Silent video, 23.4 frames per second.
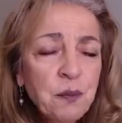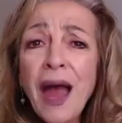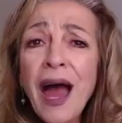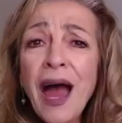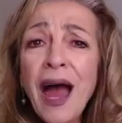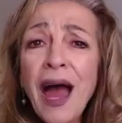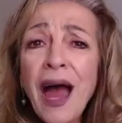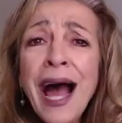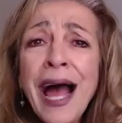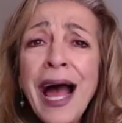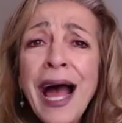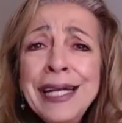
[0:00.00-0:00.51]

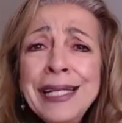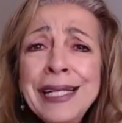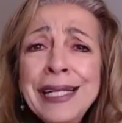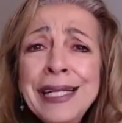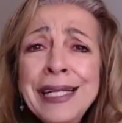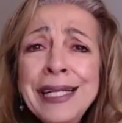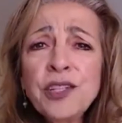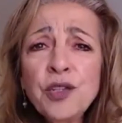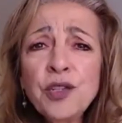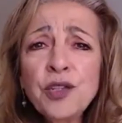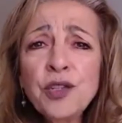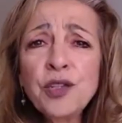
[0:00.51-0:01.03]
I
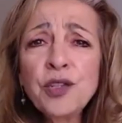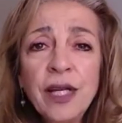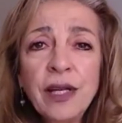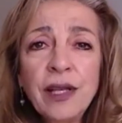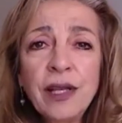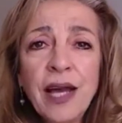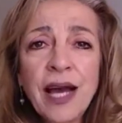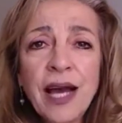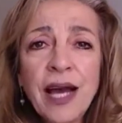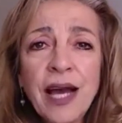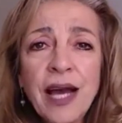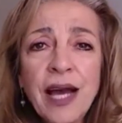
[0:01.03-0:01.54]
didn't
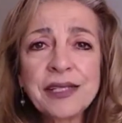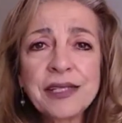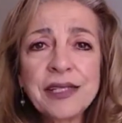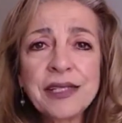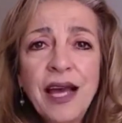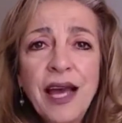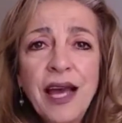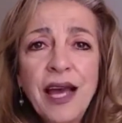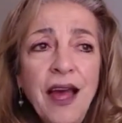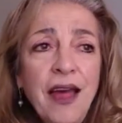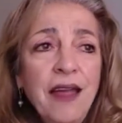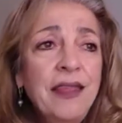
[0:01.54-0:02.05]
realize
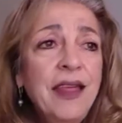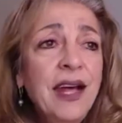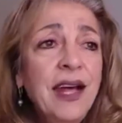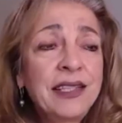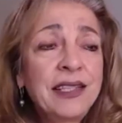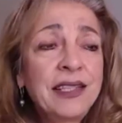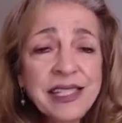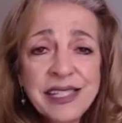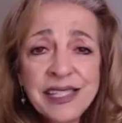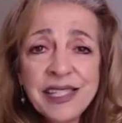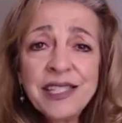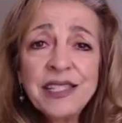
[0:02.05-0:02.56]
that
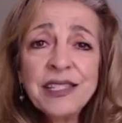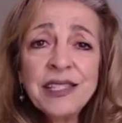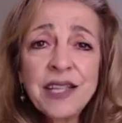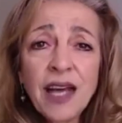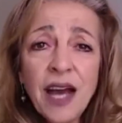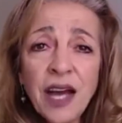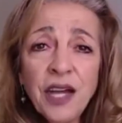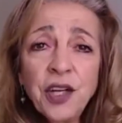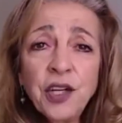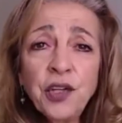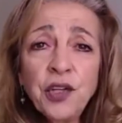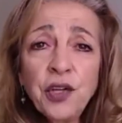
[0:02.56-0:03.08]
this
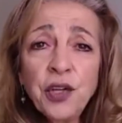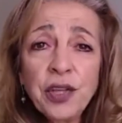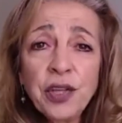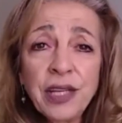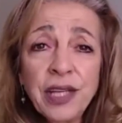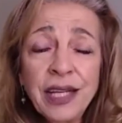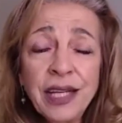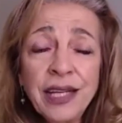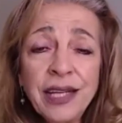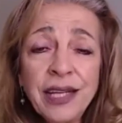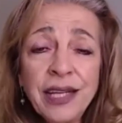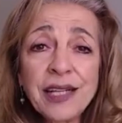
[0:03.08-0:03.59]
entire thing
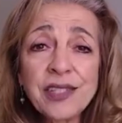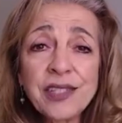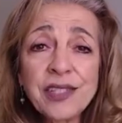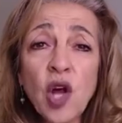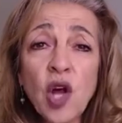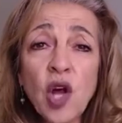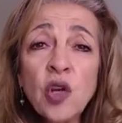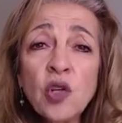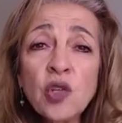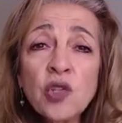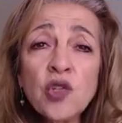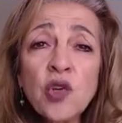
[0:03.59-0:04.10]
has
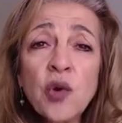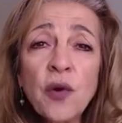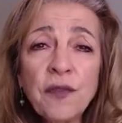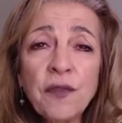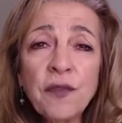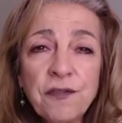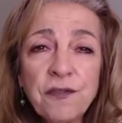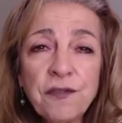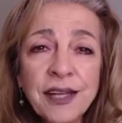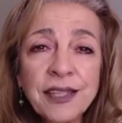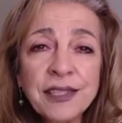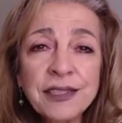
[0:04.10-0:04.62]
also
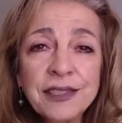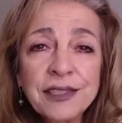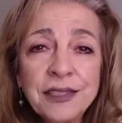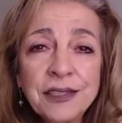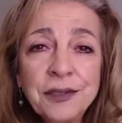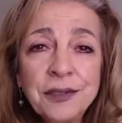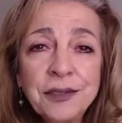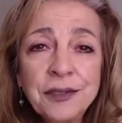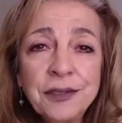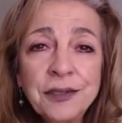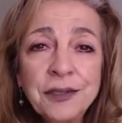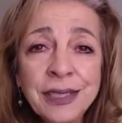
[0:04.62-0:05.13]
affected
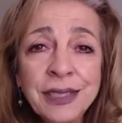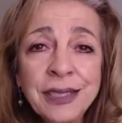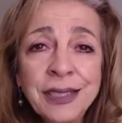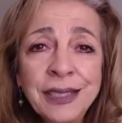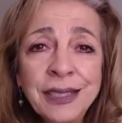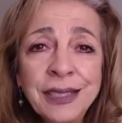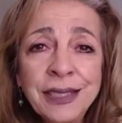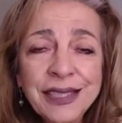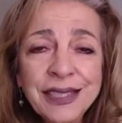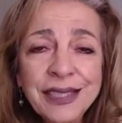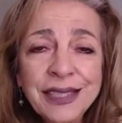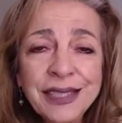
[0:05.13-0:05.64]
me
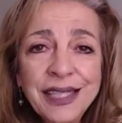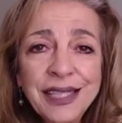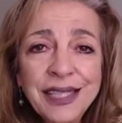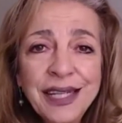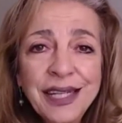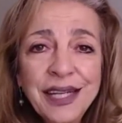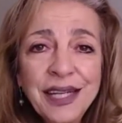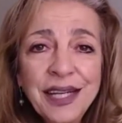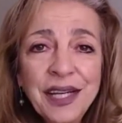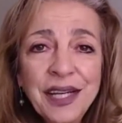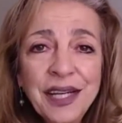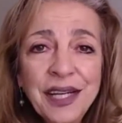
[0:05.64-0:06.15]

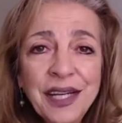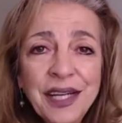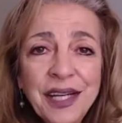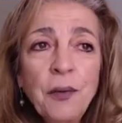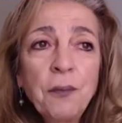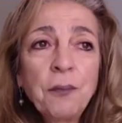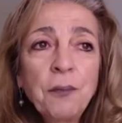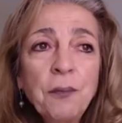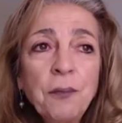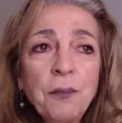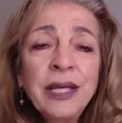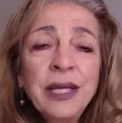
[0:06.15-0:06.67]

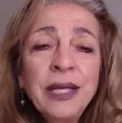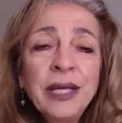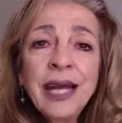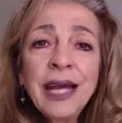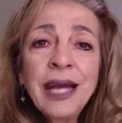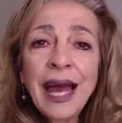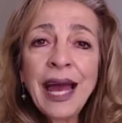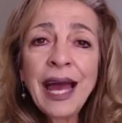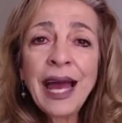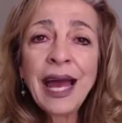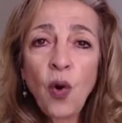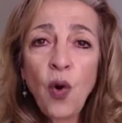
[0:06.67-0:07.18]
being
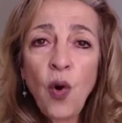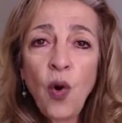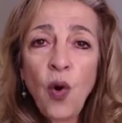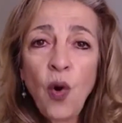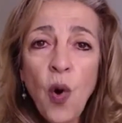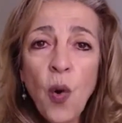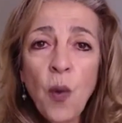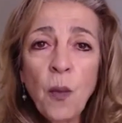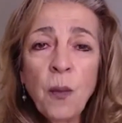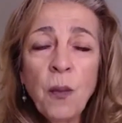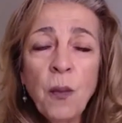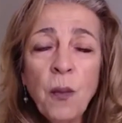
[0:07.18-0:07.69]
at
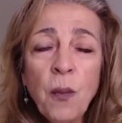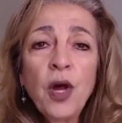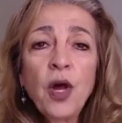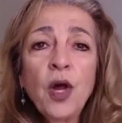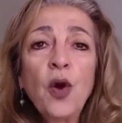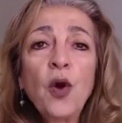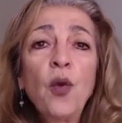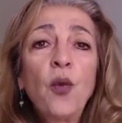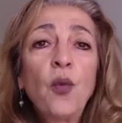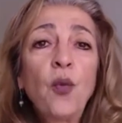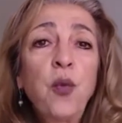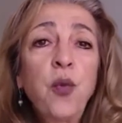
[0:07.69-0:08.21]
home
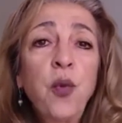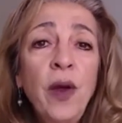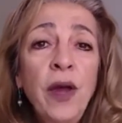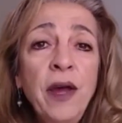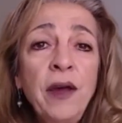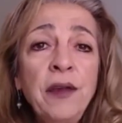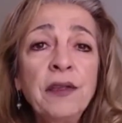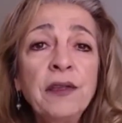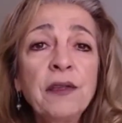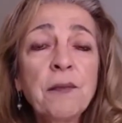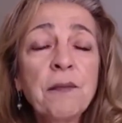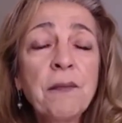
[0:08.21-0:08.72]
with
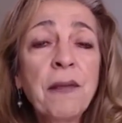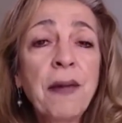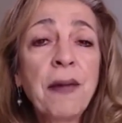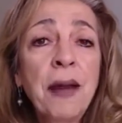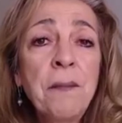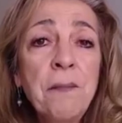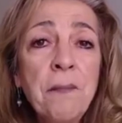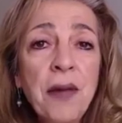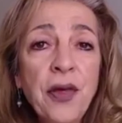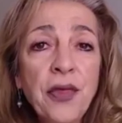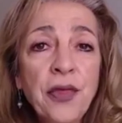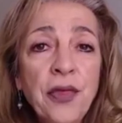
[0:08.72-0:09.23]
my
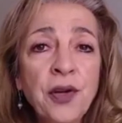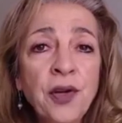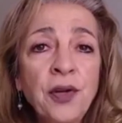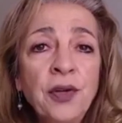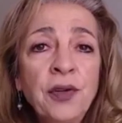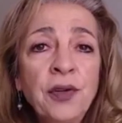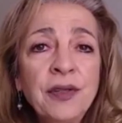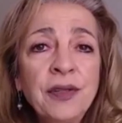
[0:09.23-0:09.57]
mother